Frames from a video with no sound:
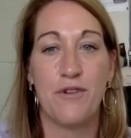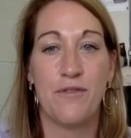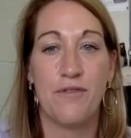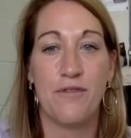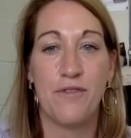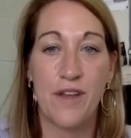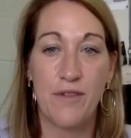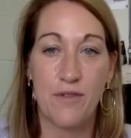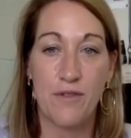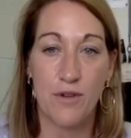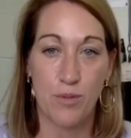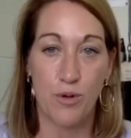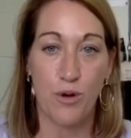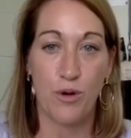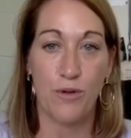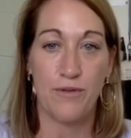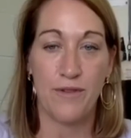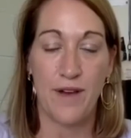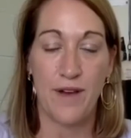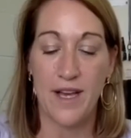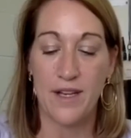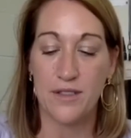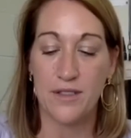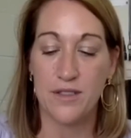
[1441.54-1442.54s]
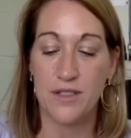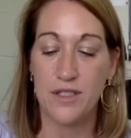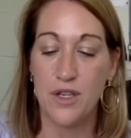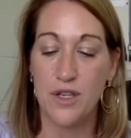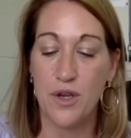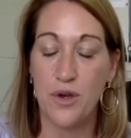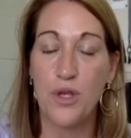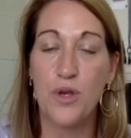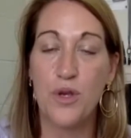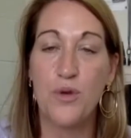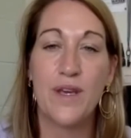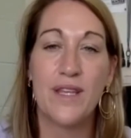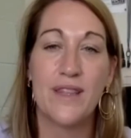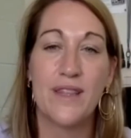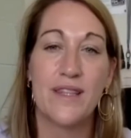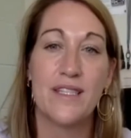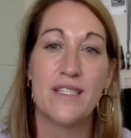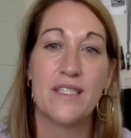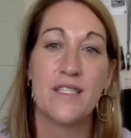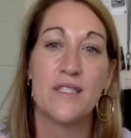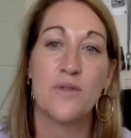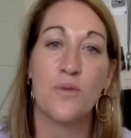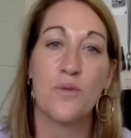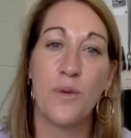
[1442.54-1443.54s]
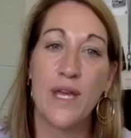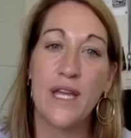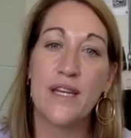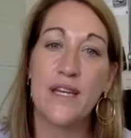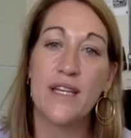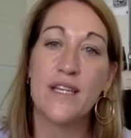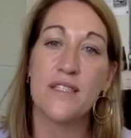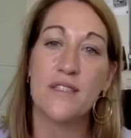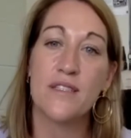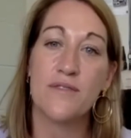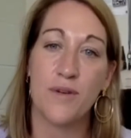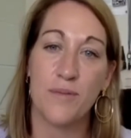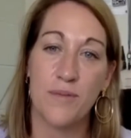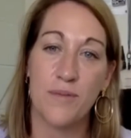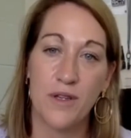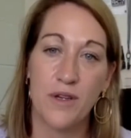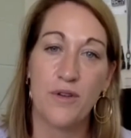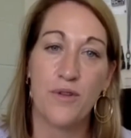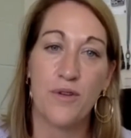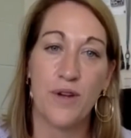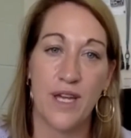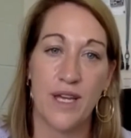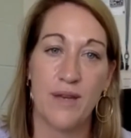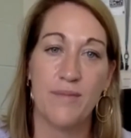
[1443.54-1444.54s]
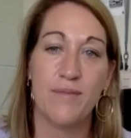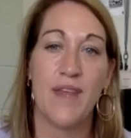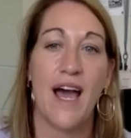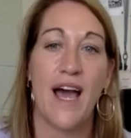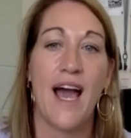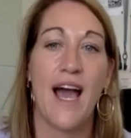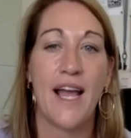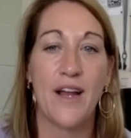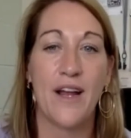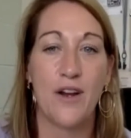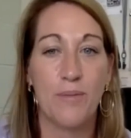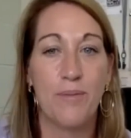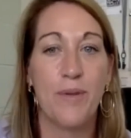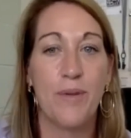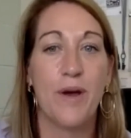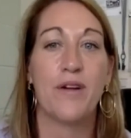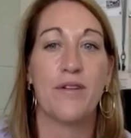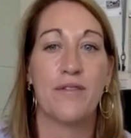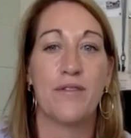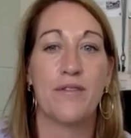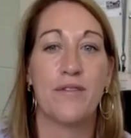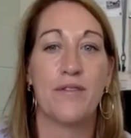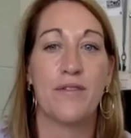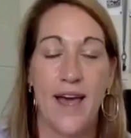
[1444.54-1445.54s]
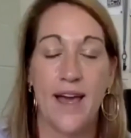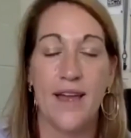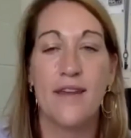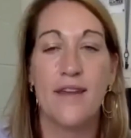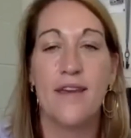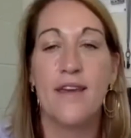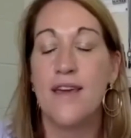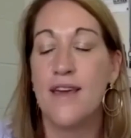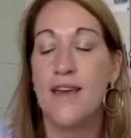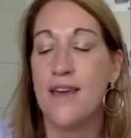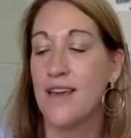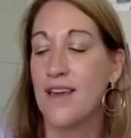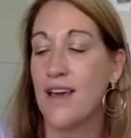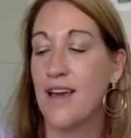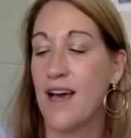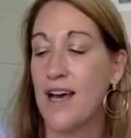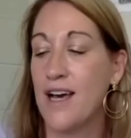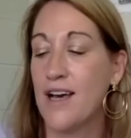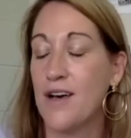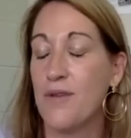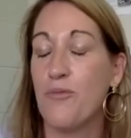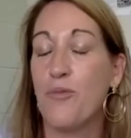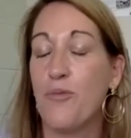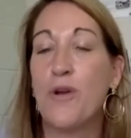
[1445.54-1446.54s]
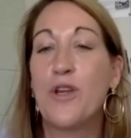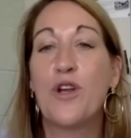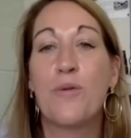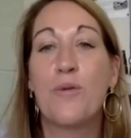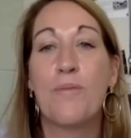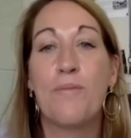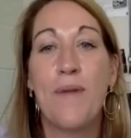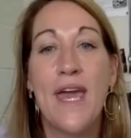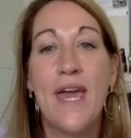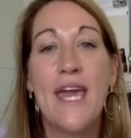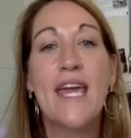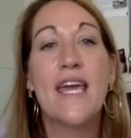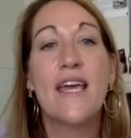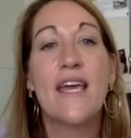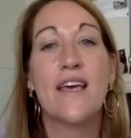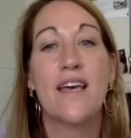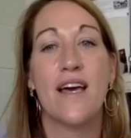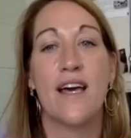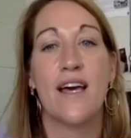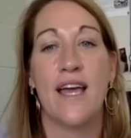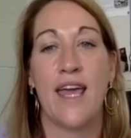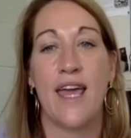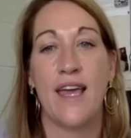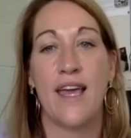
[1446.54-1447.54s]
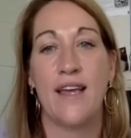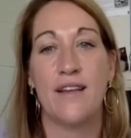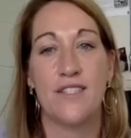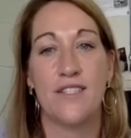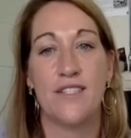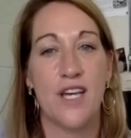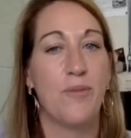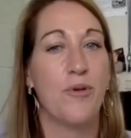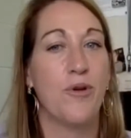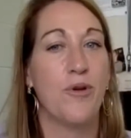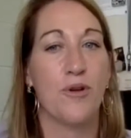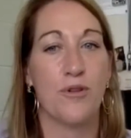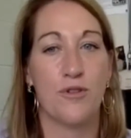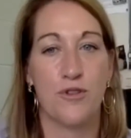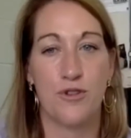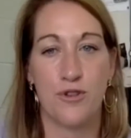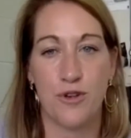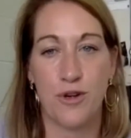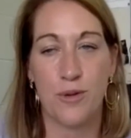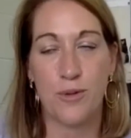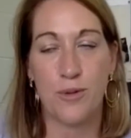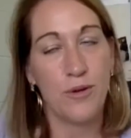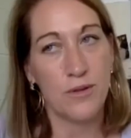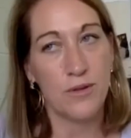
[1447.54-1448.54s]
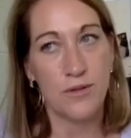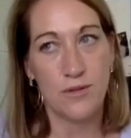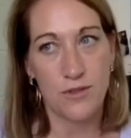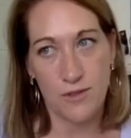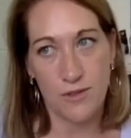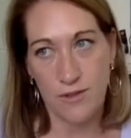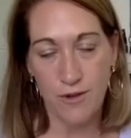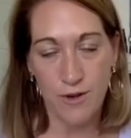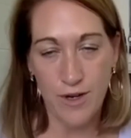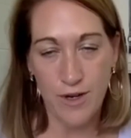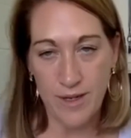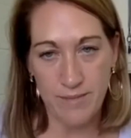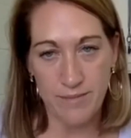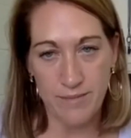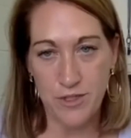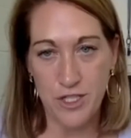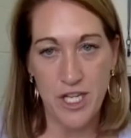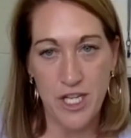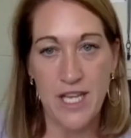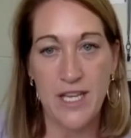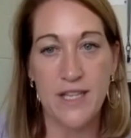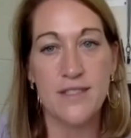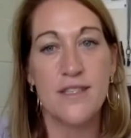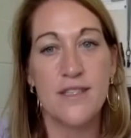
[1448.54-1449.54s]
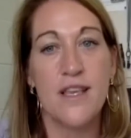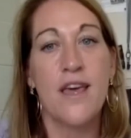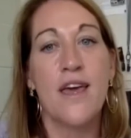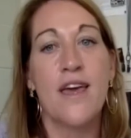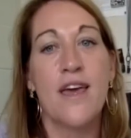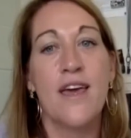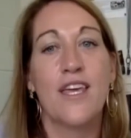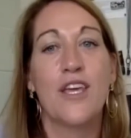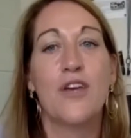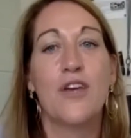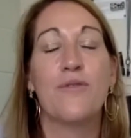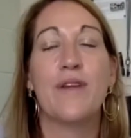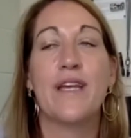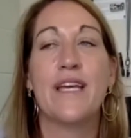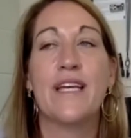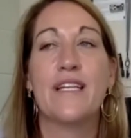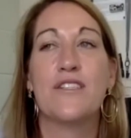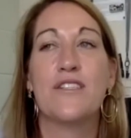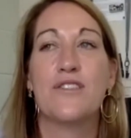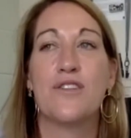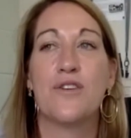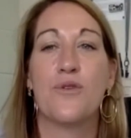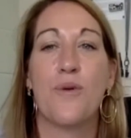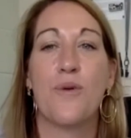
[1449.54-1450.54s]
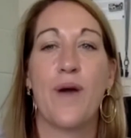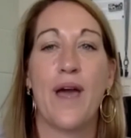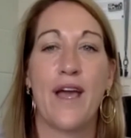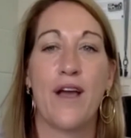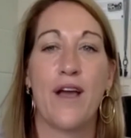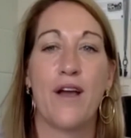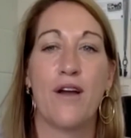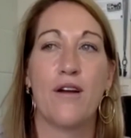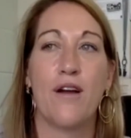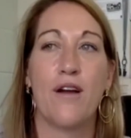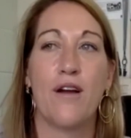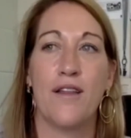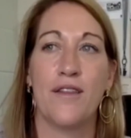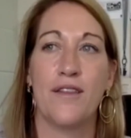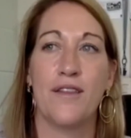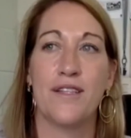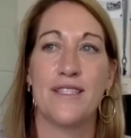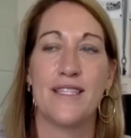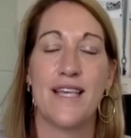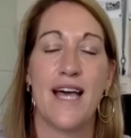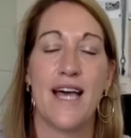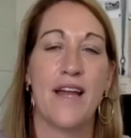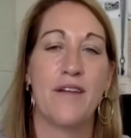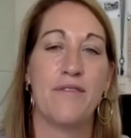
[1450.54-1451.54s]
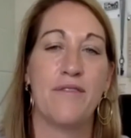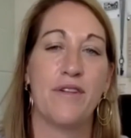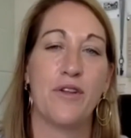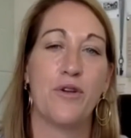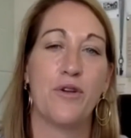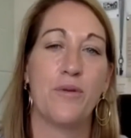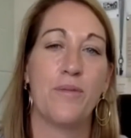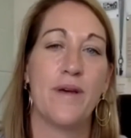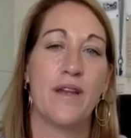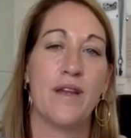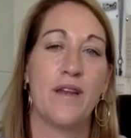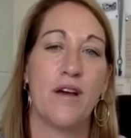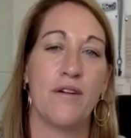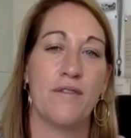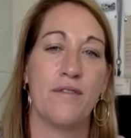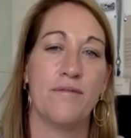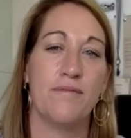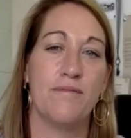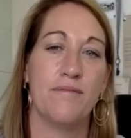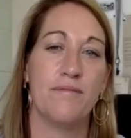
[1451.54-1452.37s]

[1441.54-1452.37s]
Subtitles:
flavor profiles. So you get the sweetness from the cream, the higher butter fat. When you're making a double or triple cream cheese, you need to err on the side of a little bit of